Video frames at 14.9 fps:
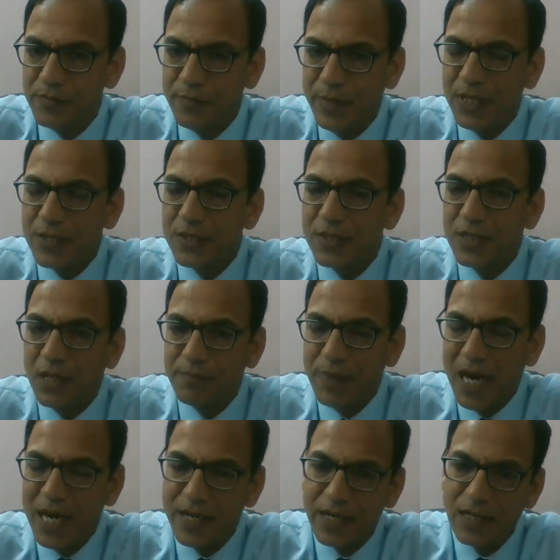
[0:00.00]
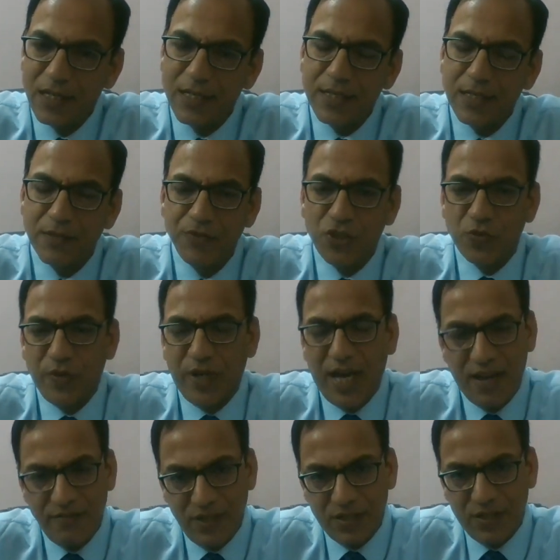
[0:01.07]
Means the particles which were
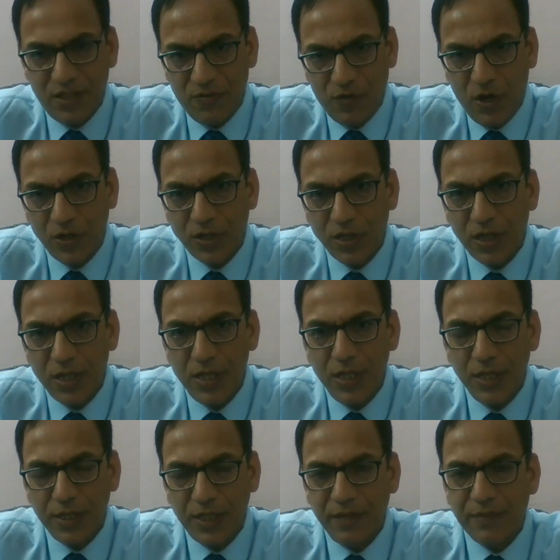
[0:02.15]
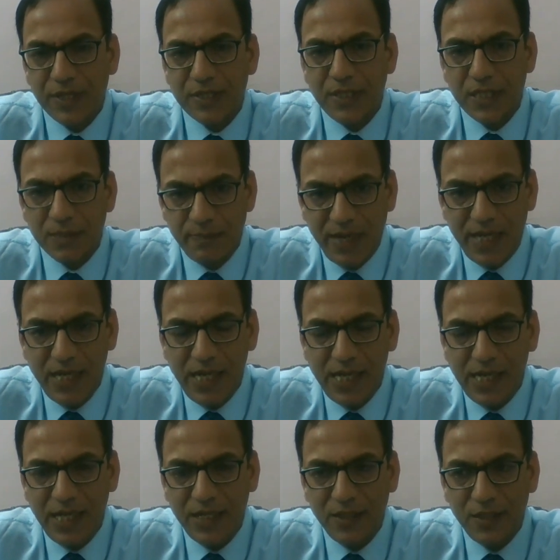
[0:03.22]
heavier than water, they were
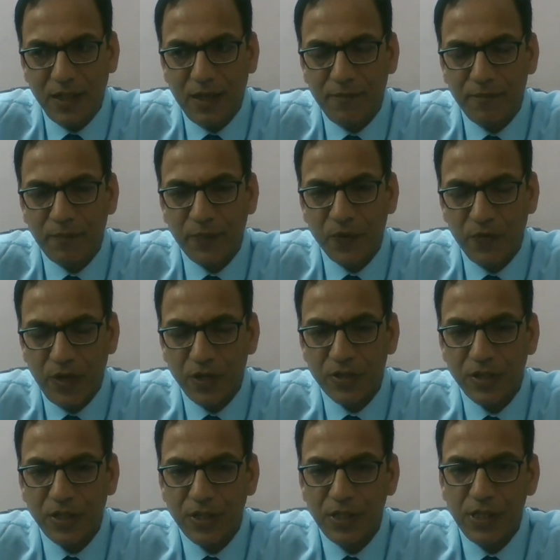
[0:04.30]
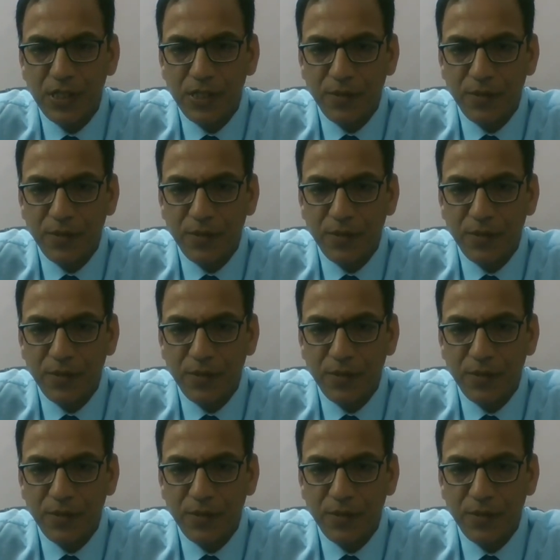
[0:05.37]
suspending in the water.